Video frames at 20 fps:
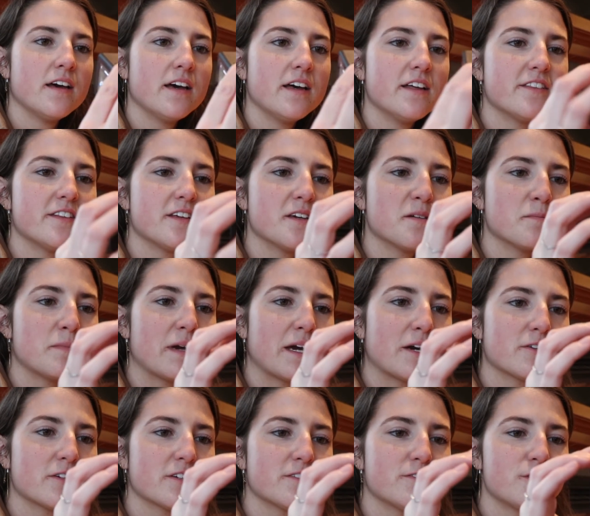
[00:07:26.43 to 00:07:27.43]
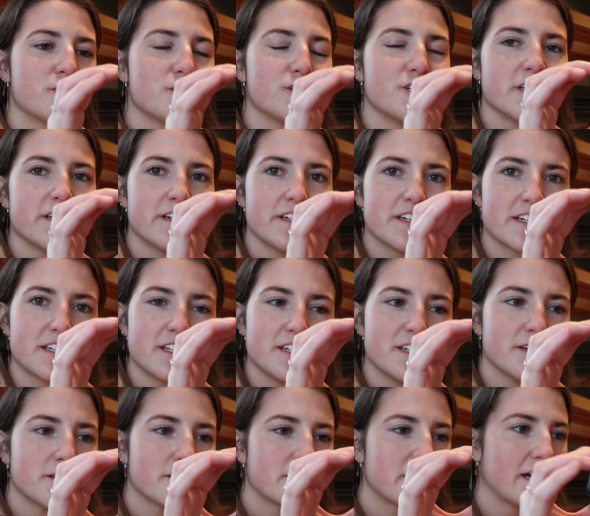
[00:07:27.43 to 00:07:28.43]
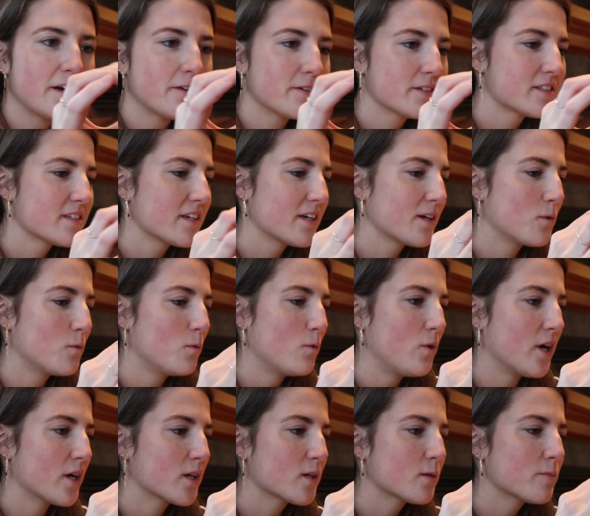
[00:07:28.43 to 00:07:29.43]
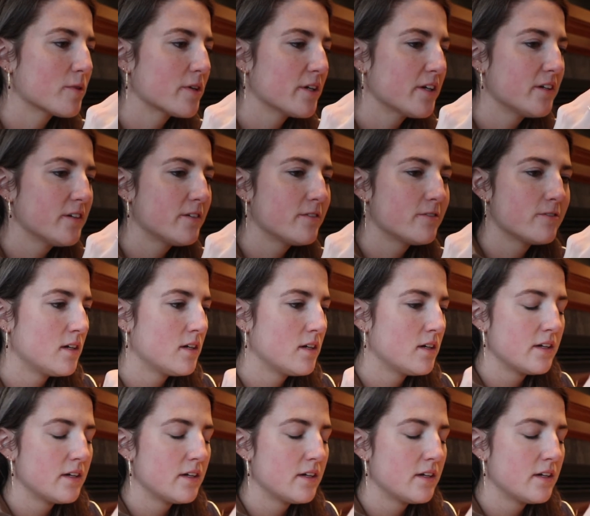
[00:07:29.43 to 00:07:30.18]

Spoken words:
And the amount of shit it can do and how it's like waterproof.